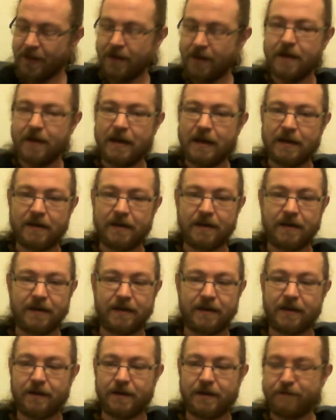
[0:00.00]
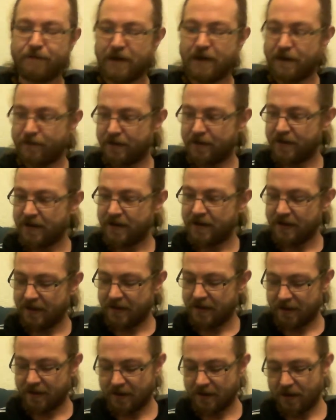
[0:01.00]
and then I'll never have a
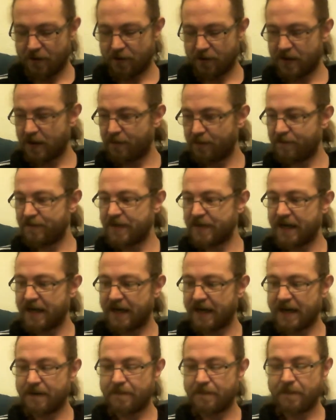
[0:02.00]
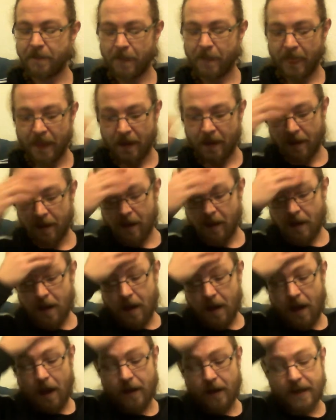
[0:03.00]
cold cup of tea again.
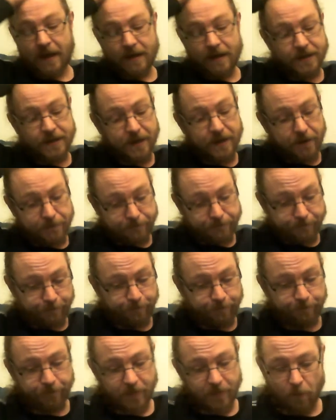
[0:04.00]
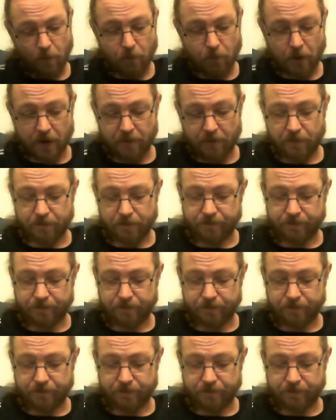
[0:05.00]
Okay, so, right,